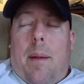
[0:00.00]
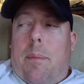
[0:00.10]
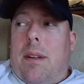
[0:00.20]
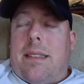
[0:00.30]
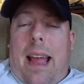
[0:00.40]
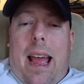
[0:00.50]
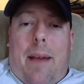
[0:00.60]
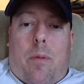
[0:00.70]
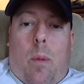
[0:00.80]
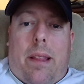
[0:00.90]
Plus, I
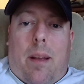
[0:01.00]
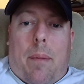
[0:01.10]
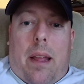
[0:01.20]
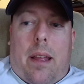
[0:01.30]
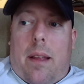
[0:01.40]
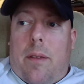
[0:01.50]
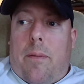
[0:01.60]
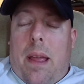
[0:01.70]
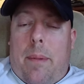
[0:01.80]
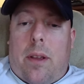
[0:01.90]
have to wait till my
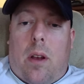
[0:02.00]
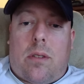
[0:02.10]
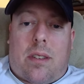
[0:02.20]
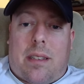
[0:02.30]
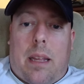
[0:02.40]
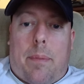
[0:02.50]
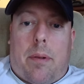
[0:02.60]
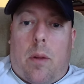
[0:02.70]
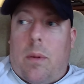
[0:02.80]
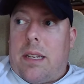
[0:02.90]
family goes to sleep.
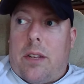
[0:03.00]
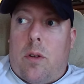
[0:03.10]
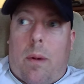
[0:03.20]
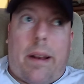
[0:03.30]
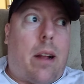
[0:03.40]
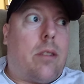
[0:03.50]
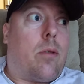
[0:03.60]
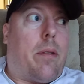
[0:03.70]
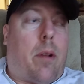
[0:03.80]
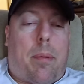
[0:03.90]
And the reason I can do it right now because
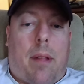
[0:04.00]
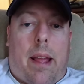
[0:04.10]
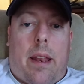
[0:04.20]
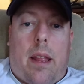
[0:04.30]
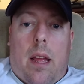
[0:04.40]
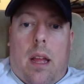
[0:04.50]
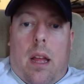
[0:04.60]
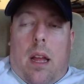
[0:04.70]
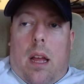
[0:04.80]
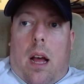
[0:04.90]
they're out there playing.
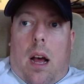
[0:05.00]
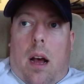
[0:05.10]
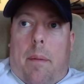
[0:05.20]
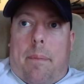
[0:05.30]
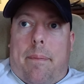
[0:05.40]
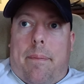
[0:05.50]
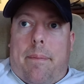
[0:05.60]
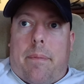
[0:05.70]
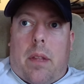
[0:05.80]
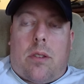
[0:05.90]
I don't
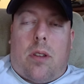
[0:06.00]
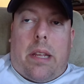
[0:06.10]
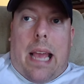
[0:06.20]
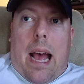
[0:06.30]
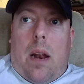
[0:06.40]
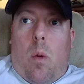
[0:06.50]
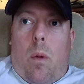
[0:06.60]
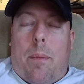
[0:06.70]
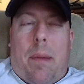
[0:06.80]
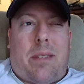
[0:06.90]

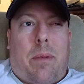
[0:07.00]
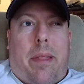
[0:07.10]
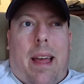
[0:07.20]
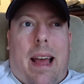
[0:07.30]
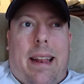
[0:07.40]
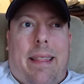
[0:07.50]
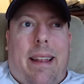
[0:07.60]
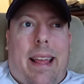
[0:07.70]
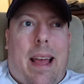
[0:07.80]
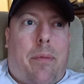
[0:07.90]
want to mess with that. And then
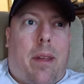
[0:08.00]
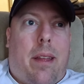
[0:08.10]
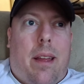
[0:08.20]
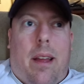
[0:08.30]
I have to